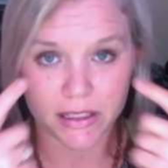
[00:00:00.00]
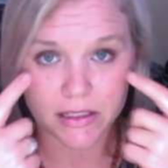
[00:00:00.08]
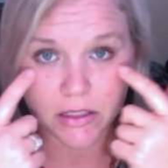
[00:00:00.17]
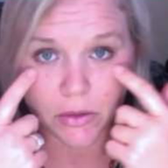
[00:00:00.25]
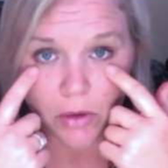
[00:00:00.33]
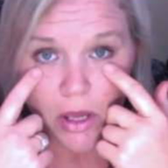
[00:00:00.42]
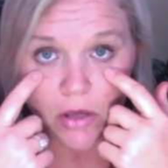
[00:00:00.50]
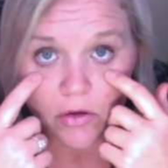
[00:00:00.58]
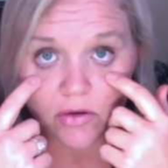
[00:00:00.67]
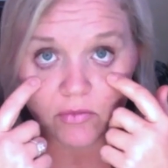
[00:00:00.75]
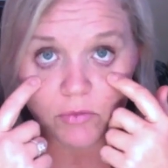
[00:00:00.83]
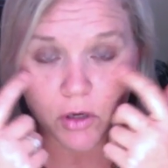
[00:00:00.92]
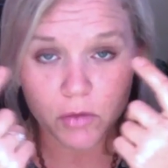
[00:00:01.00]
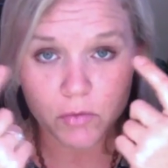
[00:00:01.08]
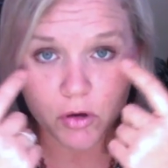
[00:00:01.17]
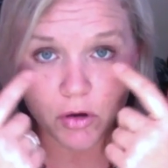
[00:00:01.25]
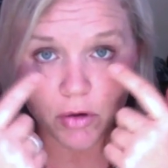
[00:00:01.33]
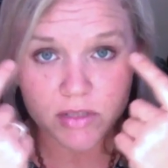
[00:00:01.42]
So you have
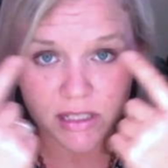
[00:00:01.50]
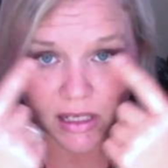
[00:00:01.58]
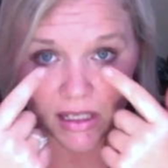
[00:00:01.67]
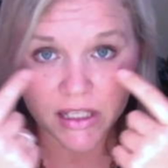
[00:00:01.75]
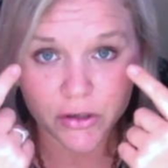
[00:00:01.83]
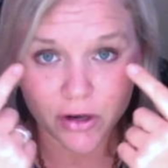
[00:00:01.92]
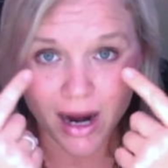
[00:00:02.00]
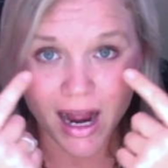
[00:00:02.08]
mucosa in your